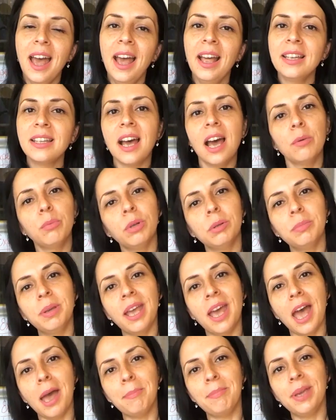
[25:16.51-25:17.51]
and I will
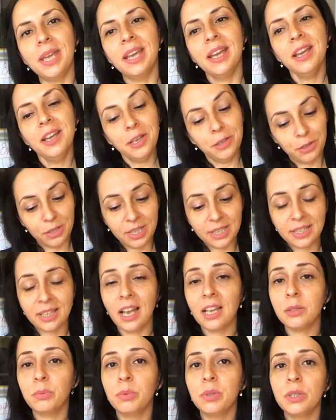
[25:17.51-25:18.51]
be happy to
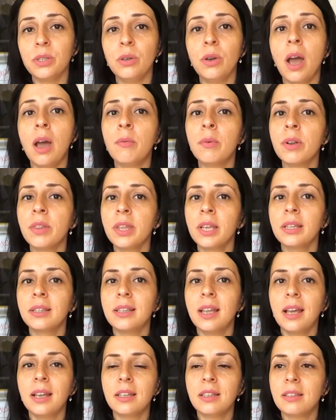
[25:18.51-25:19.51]
discuss with you
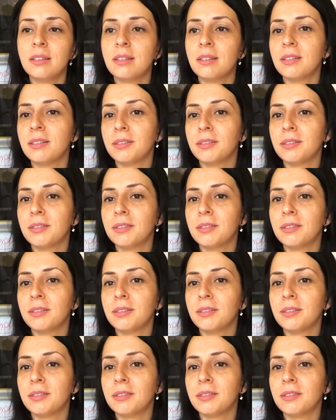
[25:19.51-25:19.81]
everything that